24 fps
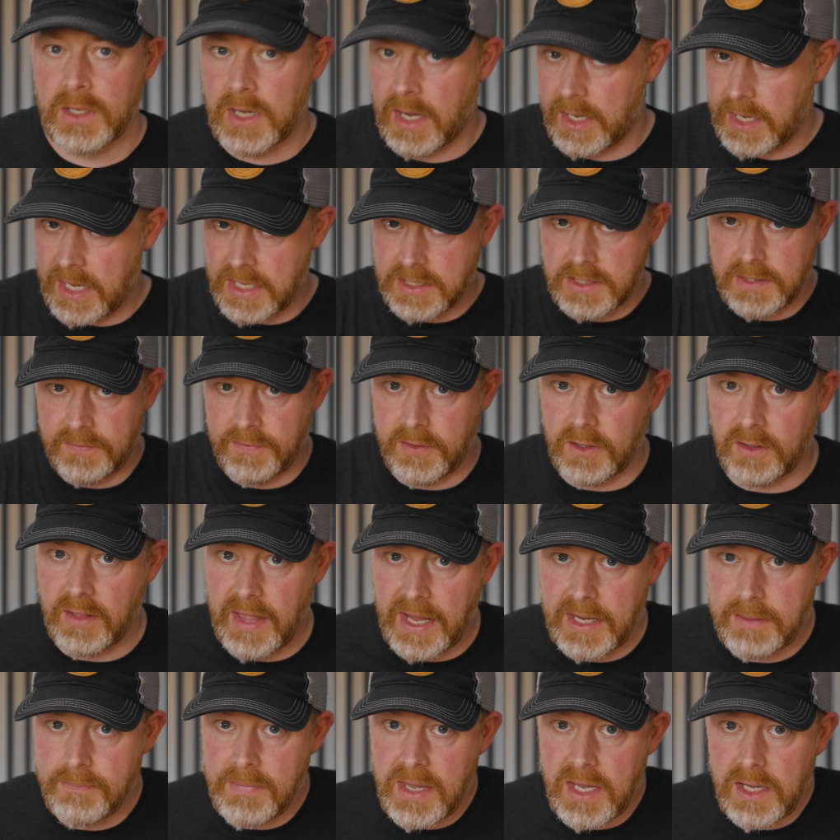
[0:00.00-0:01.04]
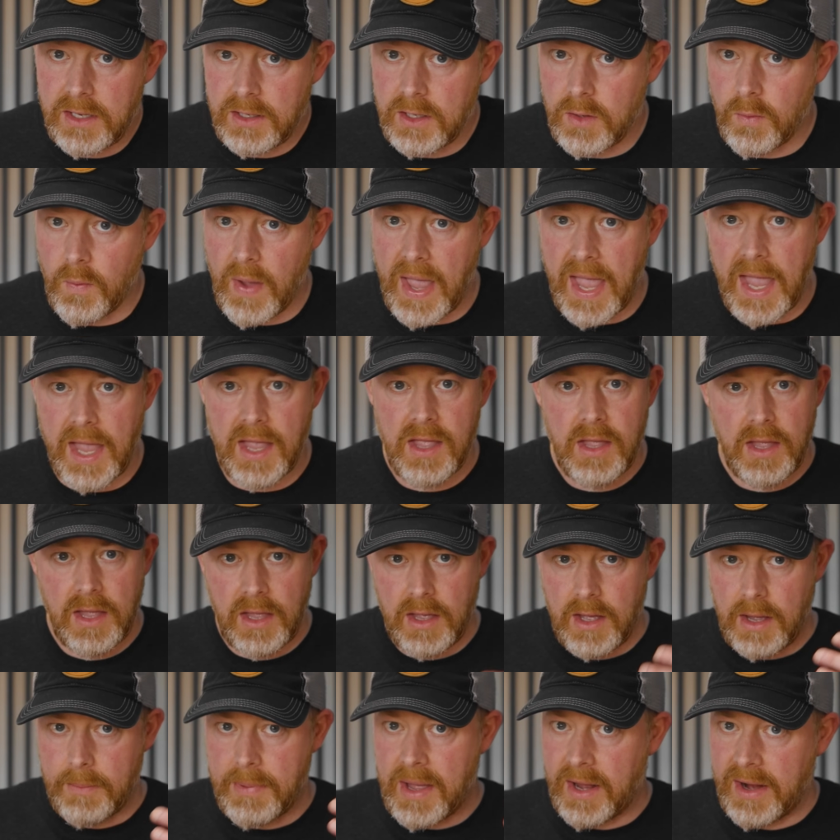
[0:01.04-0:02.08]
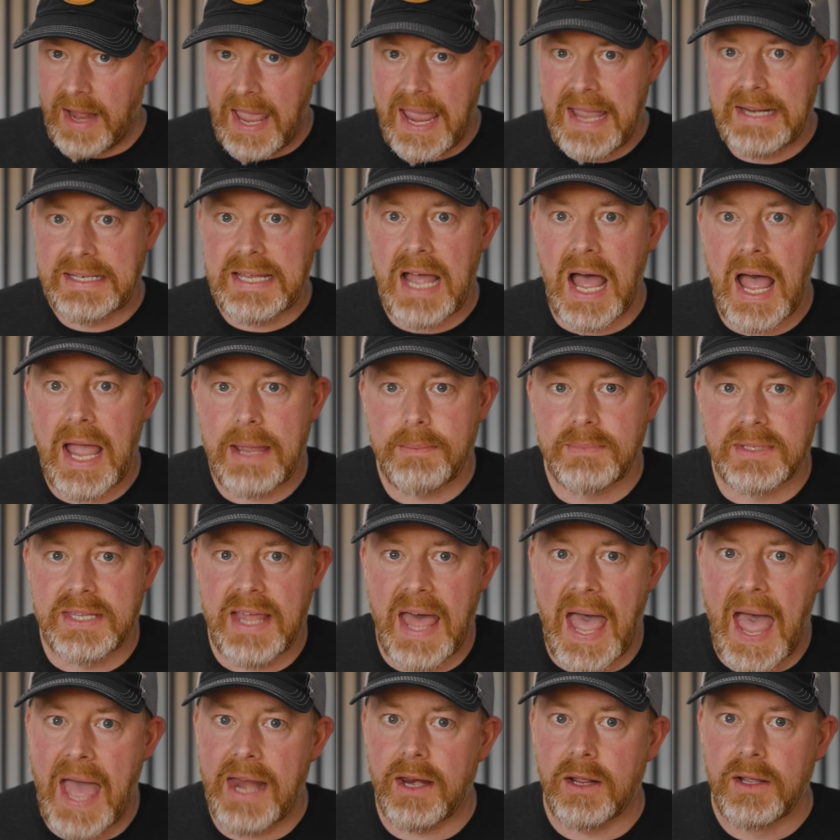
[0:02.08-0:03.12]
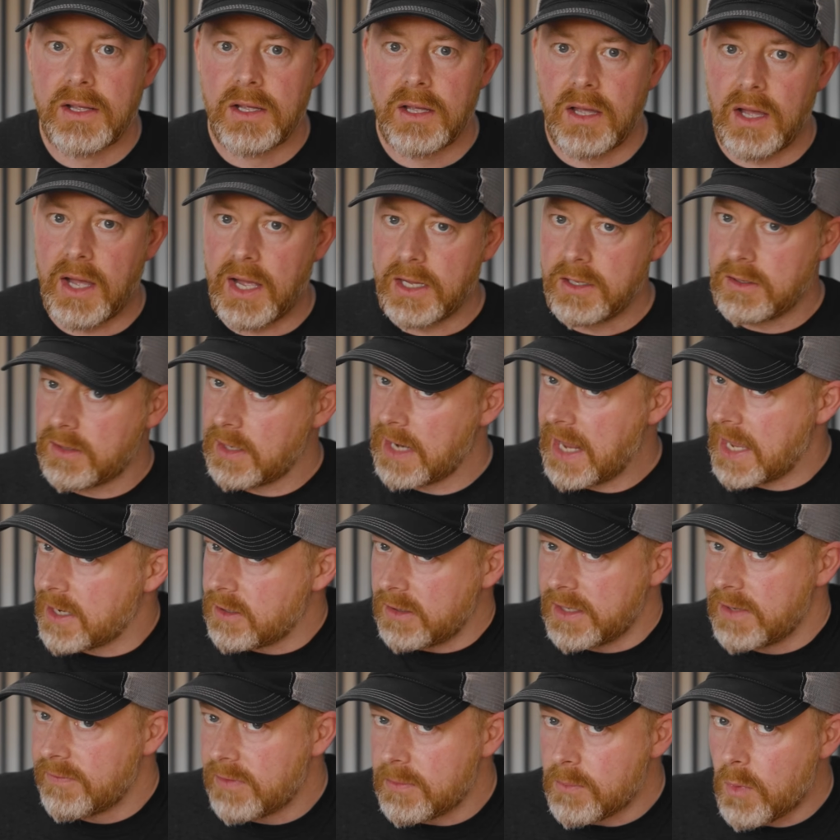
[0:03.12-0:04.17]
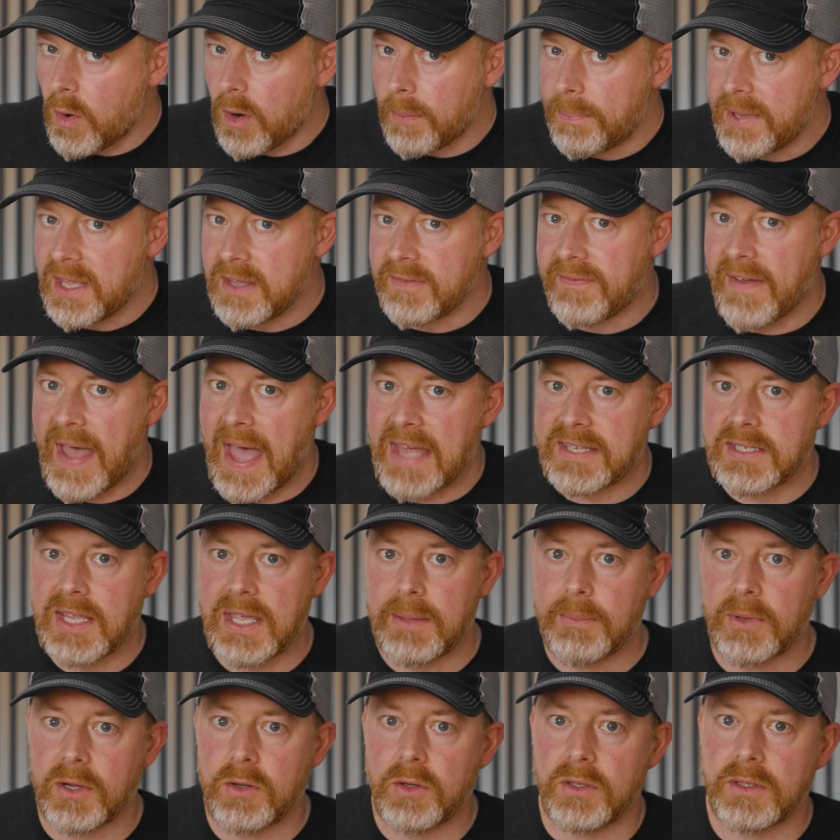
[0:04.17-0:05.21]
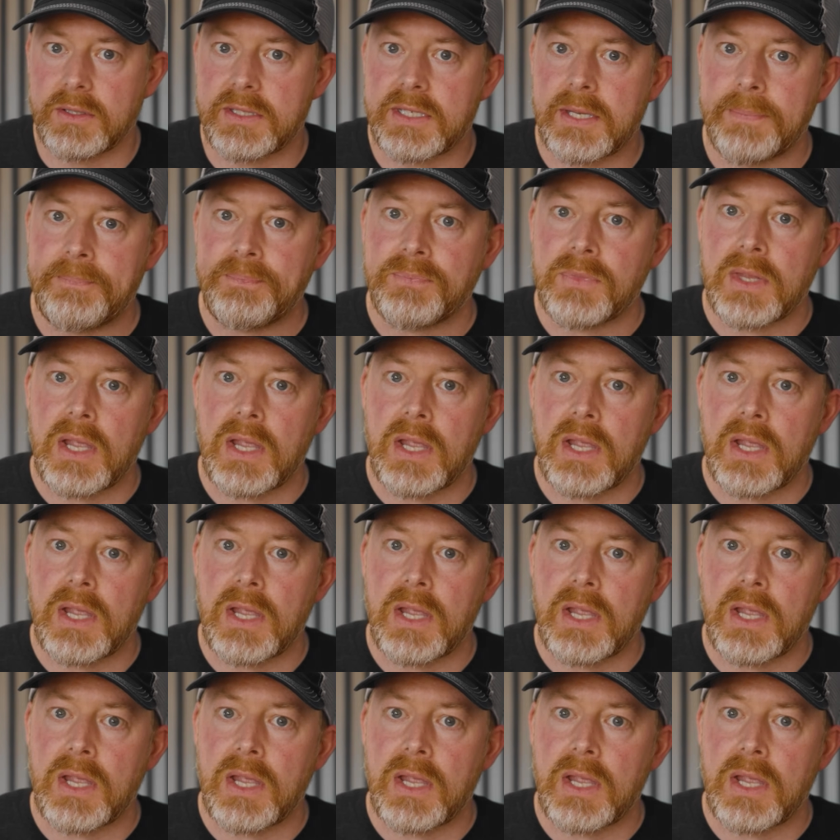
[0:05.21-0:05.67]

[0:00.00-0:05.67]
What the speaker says: I guess if you're like me and you weigh about 8 times that, you can handle even more PFAS chemicals.